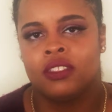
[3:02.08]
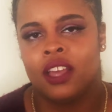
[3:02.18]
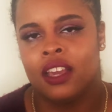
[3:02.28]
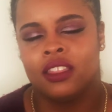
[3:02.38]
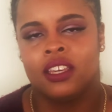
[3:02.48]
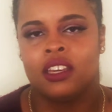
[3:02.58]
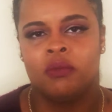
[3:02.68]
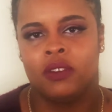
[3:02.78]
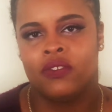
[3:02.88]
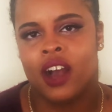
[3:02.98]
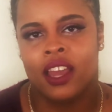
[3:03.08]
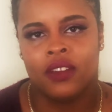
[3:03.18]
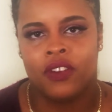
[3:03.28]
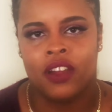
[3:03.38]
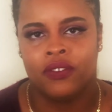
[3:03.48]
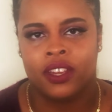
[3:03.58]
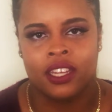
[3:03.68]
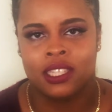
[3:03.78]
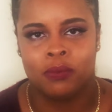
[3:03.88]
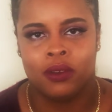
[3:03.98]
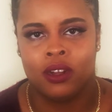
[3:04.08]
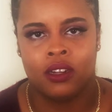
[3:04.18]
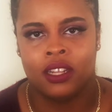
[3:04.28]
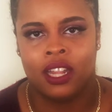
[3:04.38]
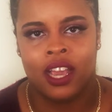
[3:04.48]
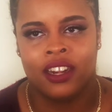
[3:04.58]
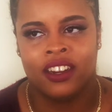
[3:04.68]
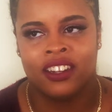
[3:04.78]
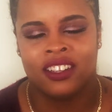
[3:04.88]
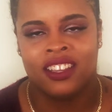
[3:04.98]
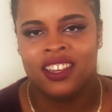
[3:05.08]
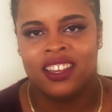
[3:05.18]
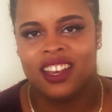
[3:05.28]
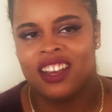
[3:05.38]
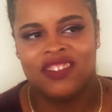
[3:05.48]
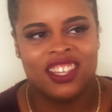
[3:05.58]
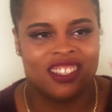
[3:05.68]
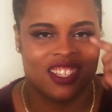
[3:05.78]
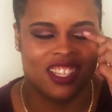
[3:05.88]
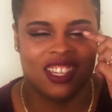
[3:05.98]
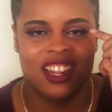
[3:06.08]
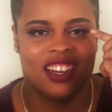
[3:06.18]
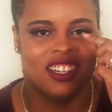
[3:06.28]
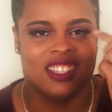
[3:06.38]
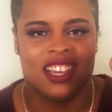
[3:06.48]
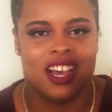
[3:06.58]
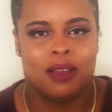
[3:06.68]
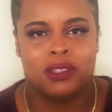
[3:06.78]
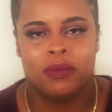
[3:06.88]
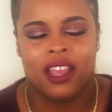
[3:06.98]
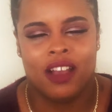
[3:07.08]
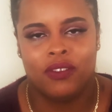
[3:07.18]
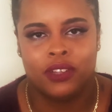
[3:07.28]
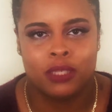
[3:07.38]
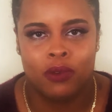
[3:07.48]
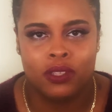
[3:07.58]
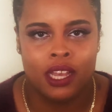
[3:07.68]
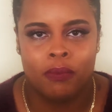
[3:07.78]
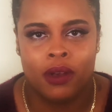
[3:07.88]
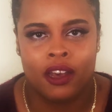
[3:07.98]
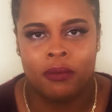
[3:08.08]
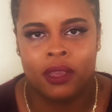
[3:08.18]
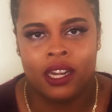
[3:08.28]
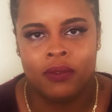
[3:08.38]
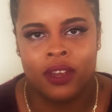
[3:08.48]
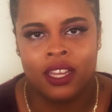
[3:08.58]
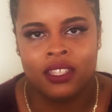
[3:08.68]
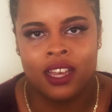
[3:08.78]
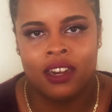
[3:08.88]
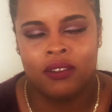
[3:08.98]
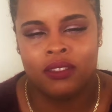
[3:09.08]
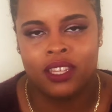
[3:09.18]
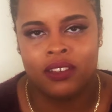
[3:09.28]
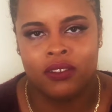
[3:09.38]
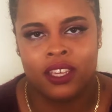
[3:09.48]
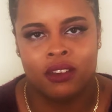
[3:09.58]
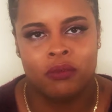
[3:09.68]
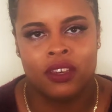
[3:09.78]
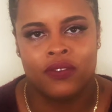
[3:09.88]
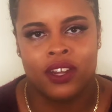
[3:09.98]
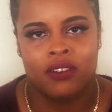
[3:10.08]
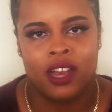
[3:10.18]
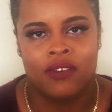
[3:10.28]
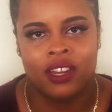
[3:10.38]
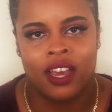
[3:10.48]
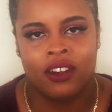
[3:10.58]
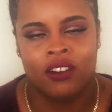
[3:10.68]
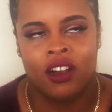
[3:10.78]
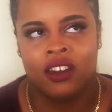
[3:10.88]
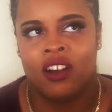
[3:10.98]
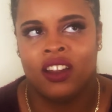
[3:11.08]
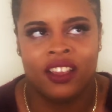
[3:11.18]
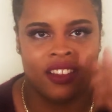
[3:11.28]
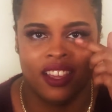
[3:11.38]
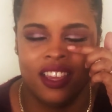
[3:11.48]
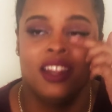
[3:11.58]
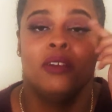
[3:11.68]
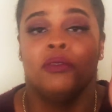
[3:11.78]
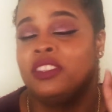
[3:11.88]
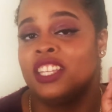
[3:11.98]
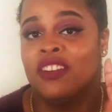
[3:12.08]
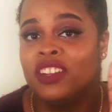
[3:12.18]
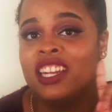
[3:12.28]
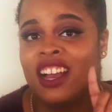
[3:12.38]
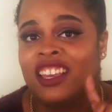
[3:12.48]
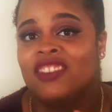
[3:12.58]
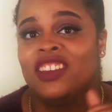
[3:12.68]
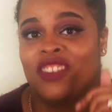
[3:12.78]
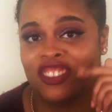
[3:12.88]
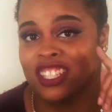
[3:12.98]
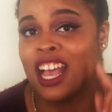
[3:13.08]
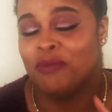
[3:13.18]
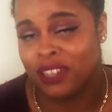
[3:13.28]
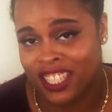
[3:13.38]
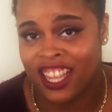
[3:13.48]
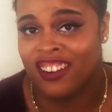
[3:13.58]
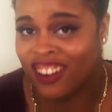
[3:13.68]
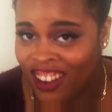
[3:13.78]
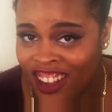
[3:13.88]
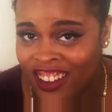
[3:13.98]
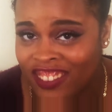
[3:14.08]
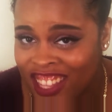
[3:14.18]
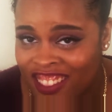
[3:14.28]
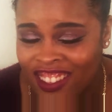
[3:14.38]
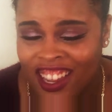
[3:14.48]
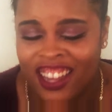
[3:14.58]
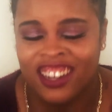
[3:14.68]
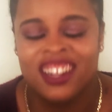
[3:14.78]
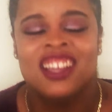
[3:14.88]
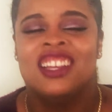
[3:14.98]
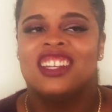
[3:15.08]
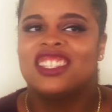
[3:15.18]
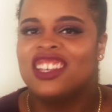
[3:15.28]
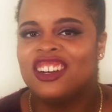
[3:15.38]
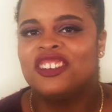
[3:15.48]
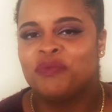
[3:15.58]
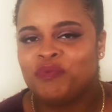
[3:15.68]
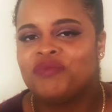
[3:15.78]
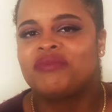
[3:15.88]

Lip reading: I think it'll be fine if I forget to put on a liner. I mean, because a lot of the times I might have a smoked out bottom anyways. I don't think it'll kill me if I don't have a liner on. And it will definitely not kill me if I just have mascara on without the liner. So